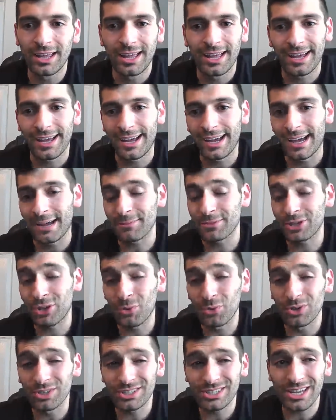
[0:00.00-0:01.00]
So
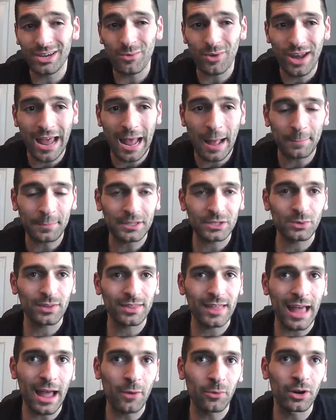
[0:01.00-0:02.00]
we'll see what happens with
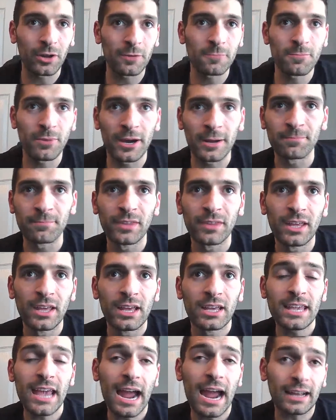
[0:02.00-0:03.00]
that one. But
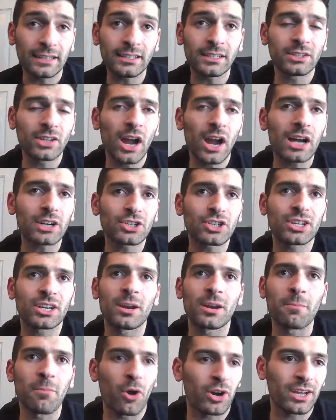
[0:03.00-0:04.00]
yeah, I think Dodge is going to
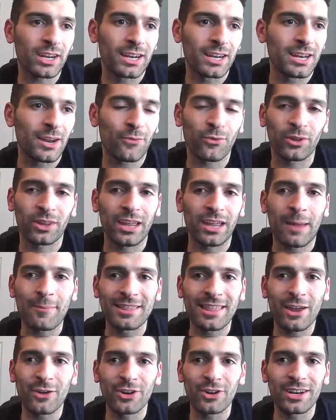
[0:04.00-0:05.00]
market it differently. I mean,
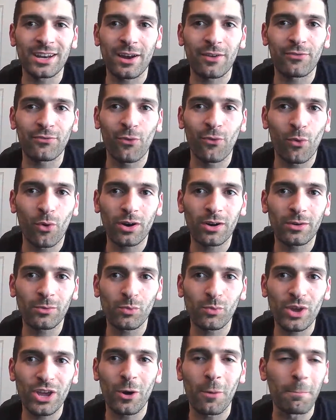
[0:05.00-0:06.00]
they already did a
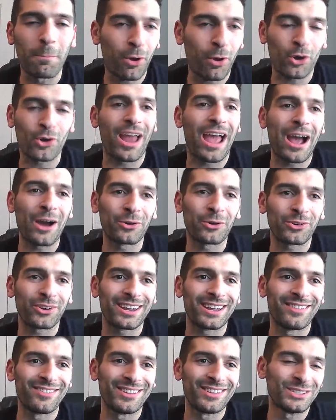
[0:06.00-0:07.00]
4-wheel burnout
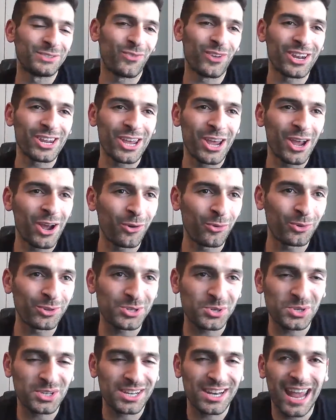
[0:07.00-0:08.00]
in this video, which
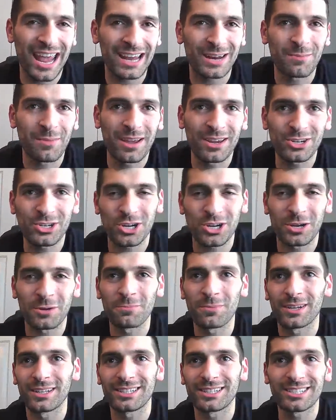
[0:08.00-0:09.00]
was an animation,
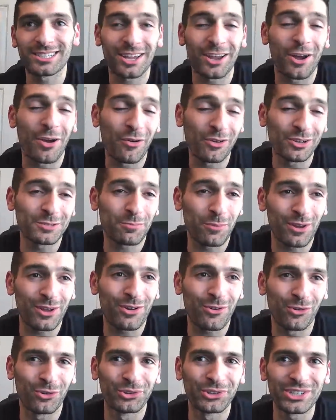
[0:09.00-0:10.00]
but still, it was pretty
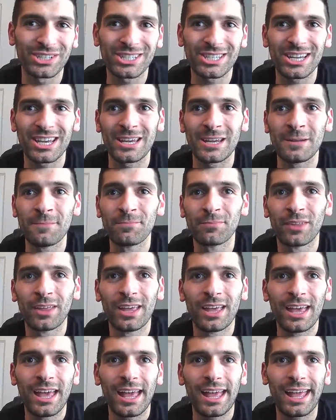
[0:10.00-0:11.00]
cool to see.
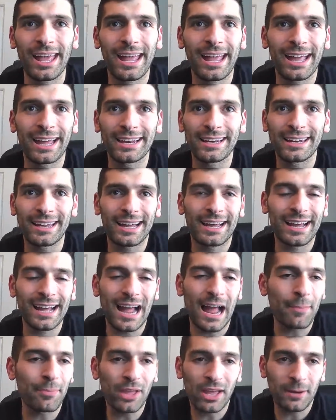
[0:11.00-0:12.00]
And
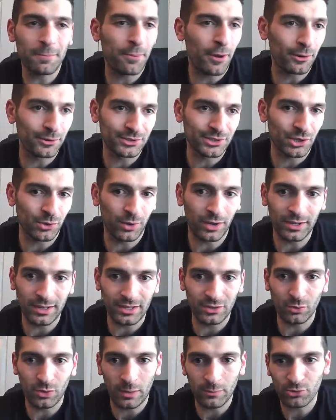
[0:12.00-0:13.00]
I'm not opposed to it,
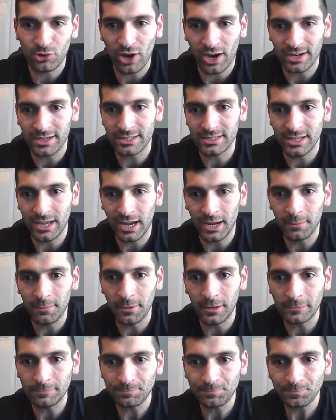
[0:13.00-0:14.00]
is what I'm trying to say.
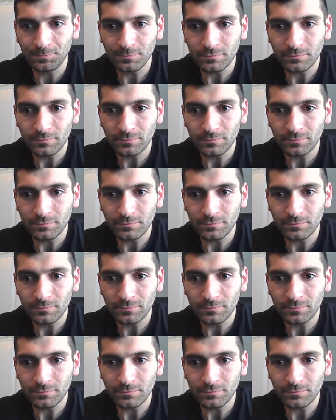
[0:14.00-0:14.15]
But